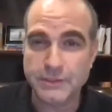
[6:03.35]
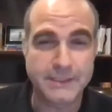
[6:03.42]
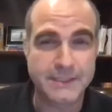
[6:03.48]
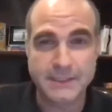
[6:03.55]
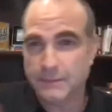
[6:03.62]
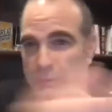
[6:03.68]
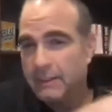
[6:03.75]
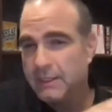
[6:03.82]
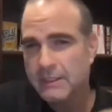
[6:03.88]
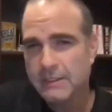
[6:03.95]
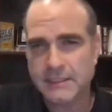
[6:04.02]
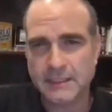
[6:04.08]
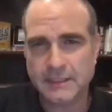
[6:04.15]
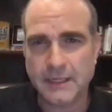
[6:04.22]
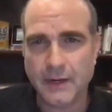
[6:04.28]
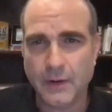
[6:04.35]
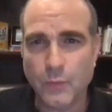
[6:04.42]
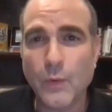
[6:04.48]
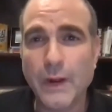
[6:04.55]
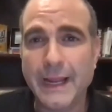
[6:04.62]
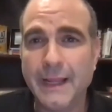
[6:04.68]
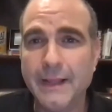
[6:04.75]
He said, sit there and
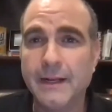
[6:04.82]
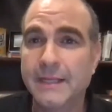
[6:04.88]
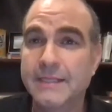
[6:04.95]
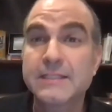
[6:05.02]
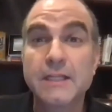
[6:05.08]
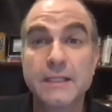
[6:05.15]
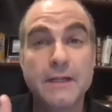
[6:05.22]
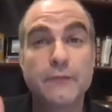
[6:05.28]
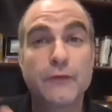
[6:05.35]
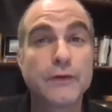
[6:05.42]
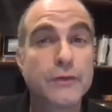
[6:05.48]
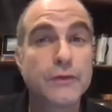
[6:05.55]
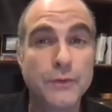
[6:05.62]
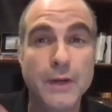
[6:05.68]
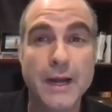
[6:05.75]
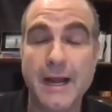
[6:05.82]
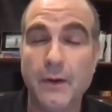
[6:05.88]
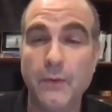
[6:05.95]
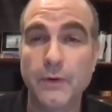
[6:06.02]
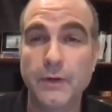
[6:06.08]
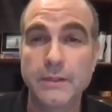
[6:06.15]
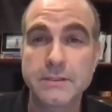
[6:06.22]
wait. And I sat there for 2
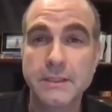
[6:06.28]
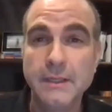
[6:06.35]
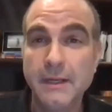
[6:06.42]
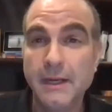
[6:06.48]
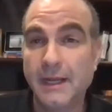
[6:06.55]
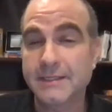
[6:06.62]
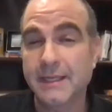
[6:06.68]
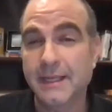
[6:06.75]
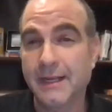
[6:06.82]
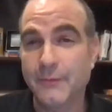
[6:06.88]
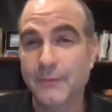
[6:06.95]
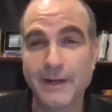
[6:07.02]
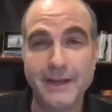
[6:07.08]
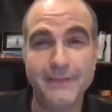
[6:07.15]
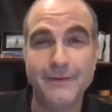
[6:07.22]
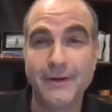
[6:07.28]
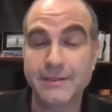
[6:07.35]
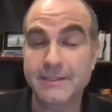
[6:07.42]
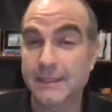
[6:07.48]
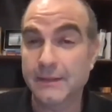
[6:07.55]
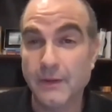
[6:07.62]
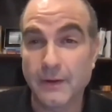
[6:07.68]
hours. I went in there and
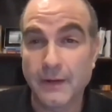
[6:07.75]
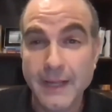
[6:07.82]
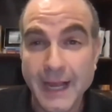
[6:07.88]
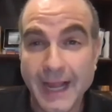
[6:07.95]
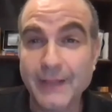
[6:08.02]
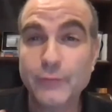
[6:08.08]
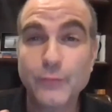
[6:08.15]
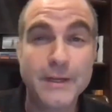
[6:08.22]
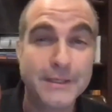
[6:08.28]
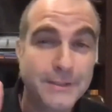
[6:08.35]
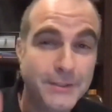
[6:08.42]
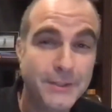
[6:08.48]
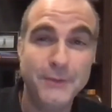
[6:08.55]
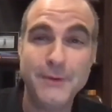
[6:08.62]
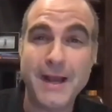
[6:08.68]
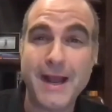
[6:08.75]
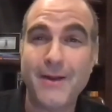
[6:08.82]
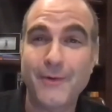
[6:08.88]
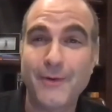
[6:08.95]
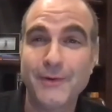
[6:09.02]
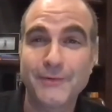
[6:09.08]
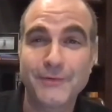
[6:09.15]
said, look, I just waited 2
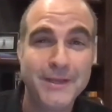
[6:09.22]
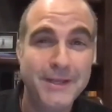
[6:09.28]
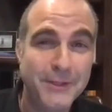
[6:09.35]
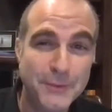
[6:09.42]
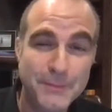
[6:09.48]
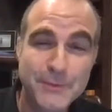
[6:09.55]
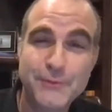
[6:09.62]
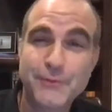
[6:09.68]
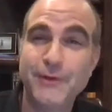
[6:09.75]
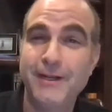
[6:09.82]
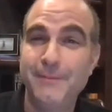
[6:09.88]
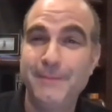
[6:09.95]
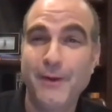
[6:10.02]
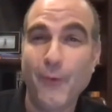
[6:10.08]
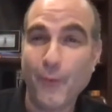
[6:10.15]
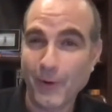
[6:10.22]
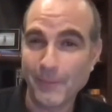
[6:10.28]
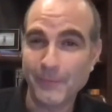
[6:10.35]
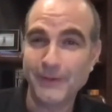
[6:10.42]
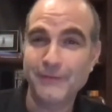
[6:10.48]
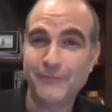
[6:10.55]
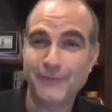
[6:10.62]
hours. You've been treating me
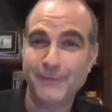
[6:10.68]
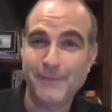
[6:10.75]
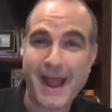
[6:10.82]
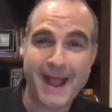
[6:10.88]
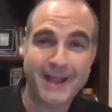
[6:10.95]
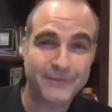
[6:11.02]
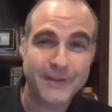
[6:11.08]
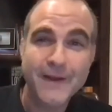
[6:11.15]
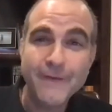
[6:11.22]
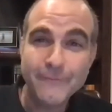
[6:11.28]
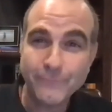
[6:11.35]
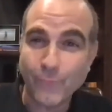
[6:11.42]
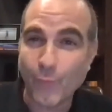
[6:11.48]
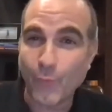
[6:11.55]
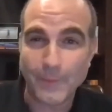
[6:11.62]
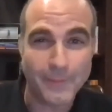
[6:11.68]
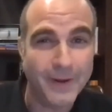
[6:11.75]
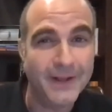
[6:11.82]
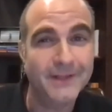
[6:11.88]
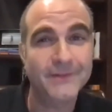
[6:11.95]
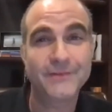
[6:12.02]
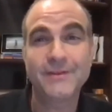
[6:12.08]
horribly for the past 4
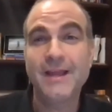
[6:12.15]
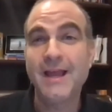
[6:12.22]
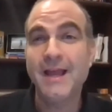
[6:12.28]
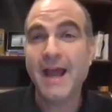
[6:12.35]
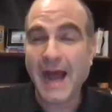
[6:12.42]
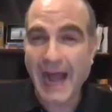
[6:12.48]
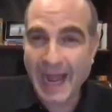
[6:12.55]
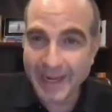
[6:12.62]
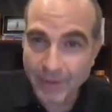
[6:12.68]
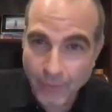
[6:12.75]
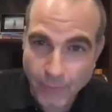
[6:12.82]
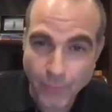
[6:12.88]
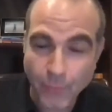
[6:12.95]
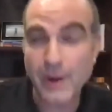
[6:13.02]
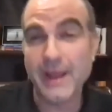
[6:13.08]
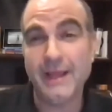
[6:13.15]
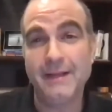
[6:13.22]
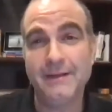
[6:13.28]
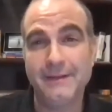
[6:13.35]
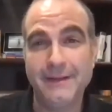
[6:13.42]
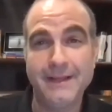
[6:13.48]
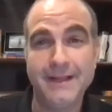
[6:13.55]
months. I quit.
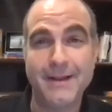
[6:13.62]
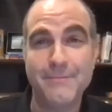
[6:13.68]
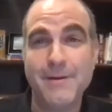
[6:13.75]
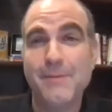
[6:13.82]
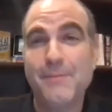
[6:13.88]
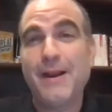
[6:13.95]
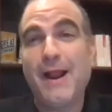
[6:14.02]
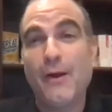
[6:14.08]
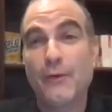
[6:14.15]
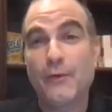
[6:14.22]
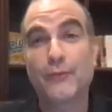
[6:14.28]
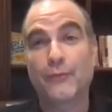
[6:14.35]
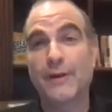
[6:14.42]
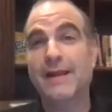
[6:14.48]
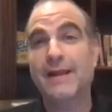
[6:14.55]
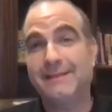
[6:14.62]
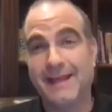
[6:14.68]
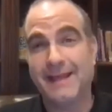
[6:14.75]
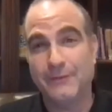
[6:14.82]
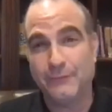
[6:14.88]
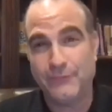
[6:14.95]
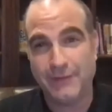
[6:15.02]
And I remember how great
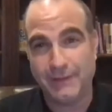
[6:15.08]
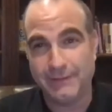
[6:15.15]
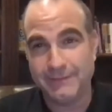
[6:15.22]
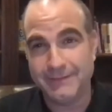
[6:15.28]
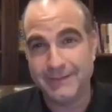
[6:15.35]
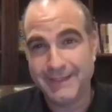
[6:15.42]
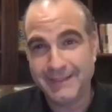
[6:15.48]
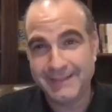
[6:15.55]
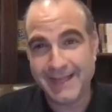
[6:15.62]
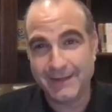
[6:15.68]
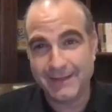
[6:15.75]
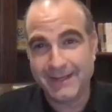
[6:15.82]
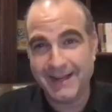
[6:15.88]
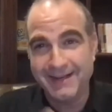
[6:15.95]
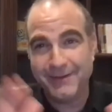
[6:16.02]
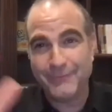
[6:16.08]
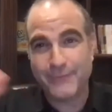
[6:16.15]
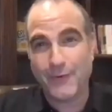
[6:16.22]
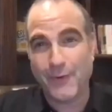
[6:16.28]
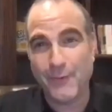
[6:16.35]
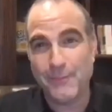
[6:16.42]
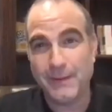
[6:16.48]
that felt. That kind of,
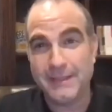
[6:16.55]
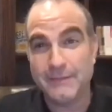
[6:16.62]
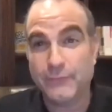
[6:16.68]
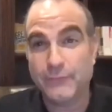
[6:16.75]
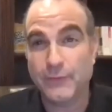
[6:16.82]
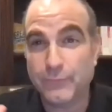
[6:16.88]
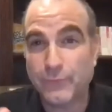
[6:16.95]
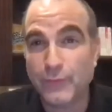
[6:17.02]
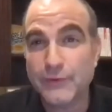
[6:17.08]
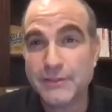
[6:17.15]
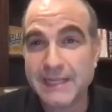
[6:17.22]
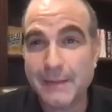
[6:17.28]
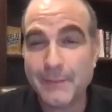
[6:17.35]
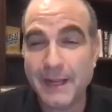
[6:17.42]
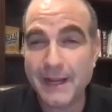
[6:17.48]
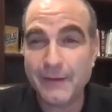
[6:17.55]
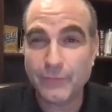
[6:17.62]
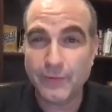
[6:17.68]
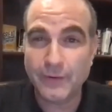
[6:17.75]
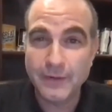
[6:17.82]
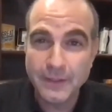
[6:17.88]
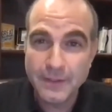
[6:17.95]
it's the first time I
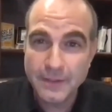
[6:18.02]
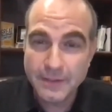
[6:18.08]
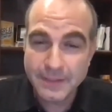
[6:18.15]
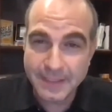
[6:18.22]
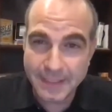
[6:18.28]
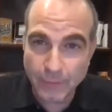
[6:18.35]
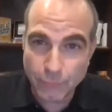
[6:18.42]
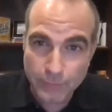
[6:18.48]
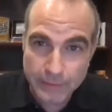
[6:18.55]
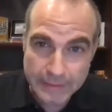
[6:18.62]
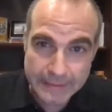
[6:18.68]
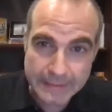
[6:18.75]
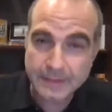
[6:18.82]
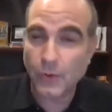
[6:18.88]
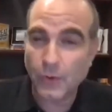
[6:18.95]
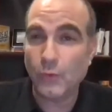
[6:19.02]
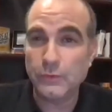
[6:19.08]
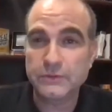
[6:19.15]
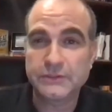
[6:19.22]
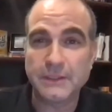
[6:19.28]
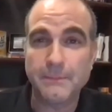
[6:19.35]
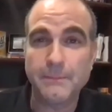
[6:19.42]
ever, really
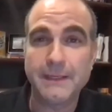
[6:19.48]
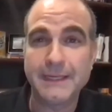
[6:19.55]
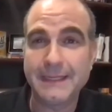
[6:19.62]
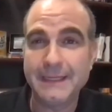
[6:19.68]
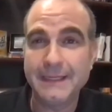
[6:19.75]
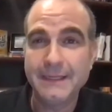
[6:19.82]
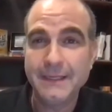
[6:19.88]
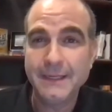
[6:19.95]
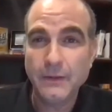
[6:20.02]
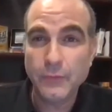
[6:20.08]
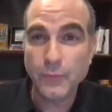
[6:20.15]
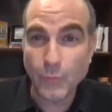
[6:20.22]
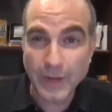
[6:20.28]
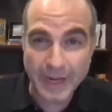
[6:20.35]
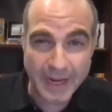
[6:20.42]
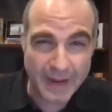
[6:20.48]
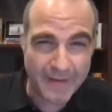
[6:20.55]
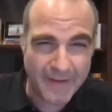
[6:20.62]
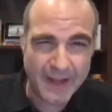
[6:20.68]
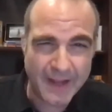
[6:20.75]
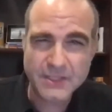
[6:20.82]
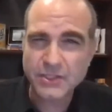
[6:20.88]
told somebody the way
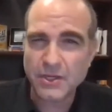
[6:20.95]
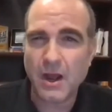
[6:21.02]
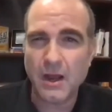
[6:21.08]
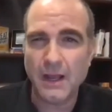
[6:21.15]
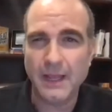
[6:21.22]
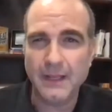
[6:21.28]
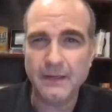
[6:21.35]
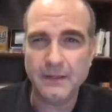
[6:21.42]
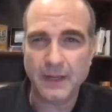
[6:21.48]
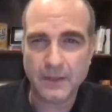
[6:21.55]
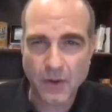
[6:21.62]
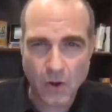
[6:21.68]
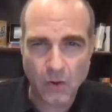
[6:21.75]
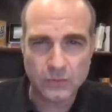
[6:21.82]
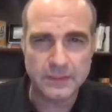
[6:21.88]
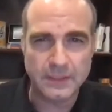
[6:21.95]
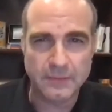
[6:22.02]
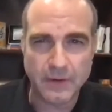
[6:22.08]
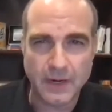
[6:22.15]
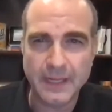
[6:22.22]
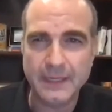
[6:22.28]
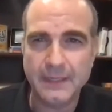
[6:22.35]
I saw it. I called it,
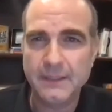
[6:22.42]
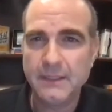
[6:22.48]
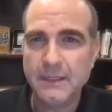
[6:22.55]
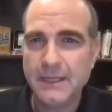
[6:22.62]
right?